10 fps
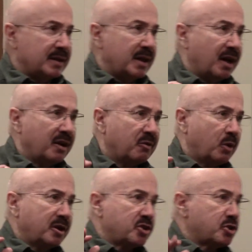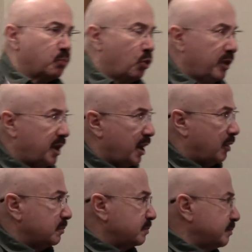Now, I want to just point
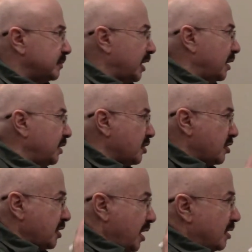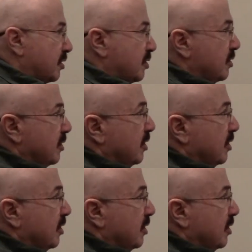out that in a sense,